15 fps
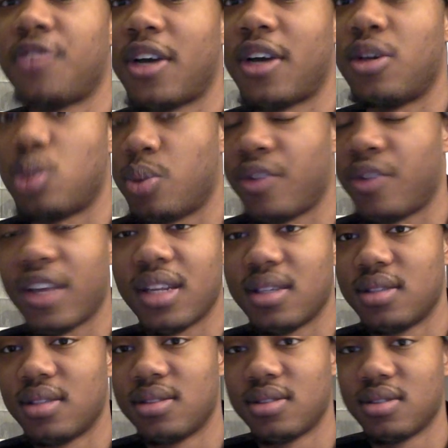Fighters event.
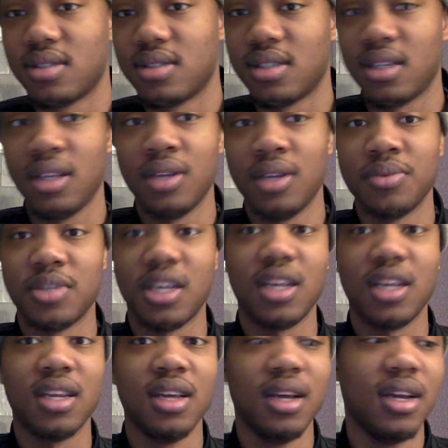You know what I'm
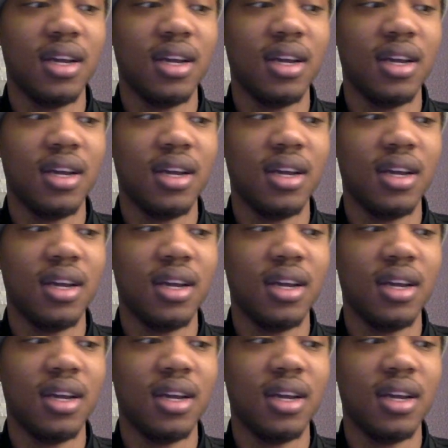saying?